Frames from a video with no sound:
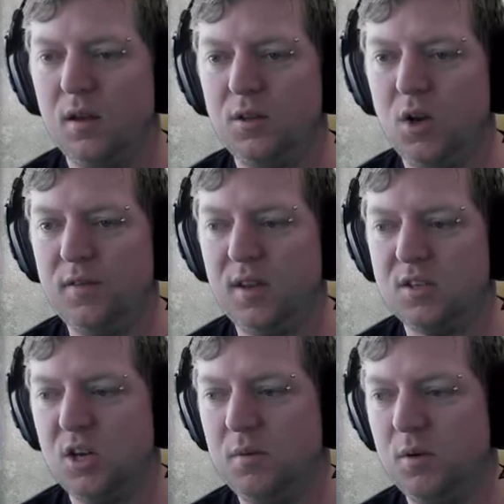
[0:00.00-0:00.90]
Not even going
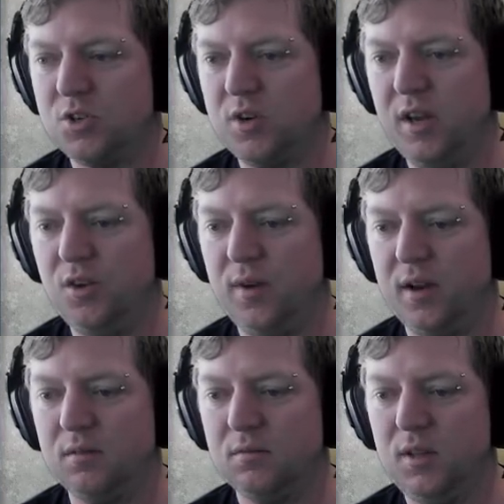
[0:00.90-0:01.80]
to tell me which train you're
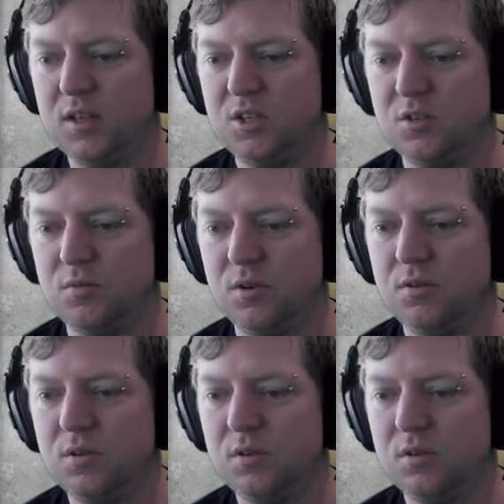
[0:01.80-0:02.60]
running. Well, that's just rude.